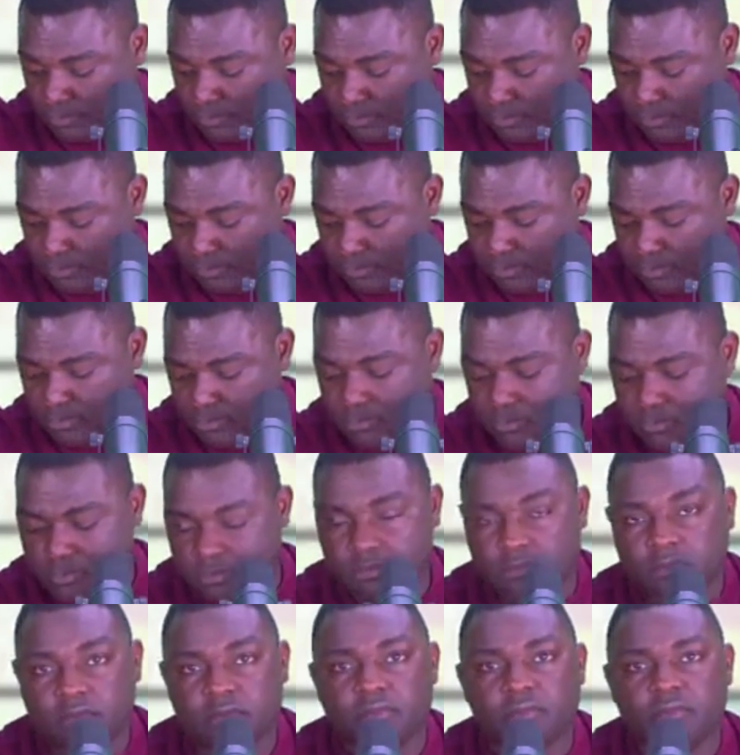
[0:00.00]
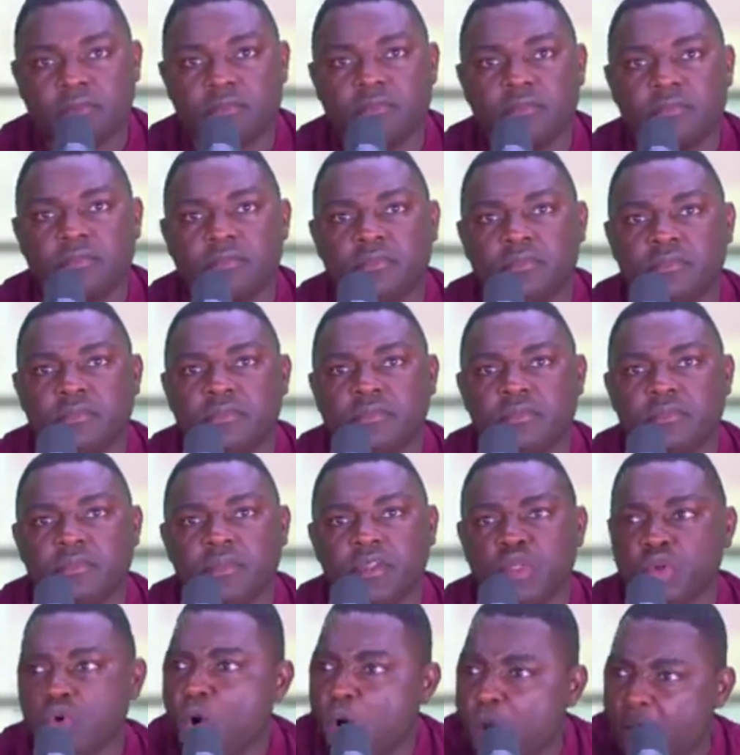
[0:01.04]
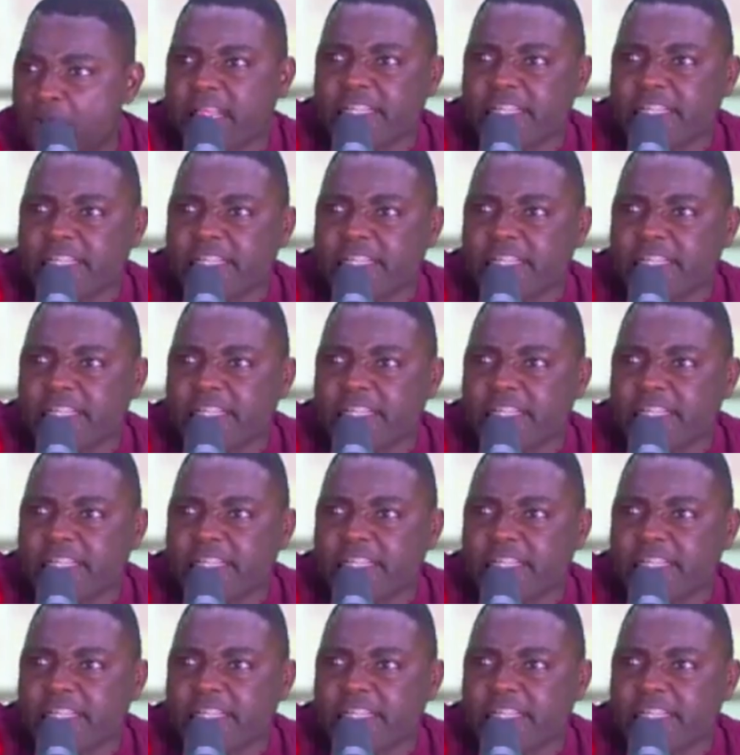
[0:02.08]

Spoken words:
Kobe Bia, because I'm showing you the facts.